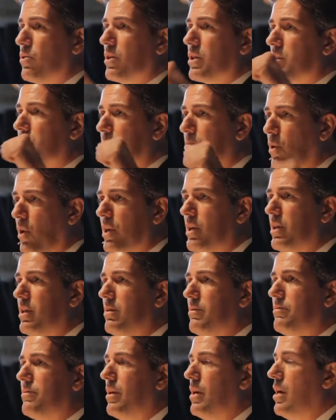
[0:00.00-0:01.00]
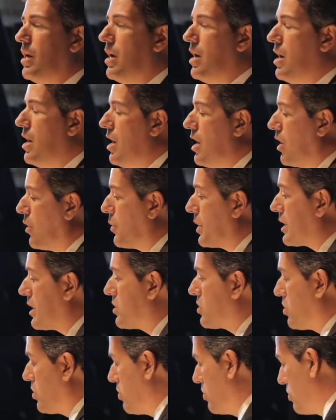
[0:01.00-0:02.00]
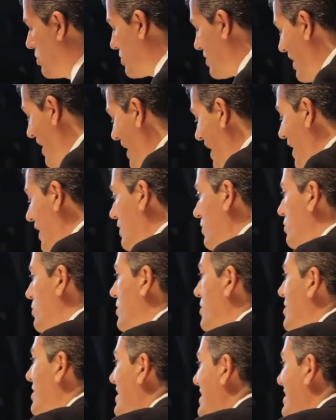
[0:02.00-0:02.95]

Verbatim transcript: or exploitative, or we can choose to act with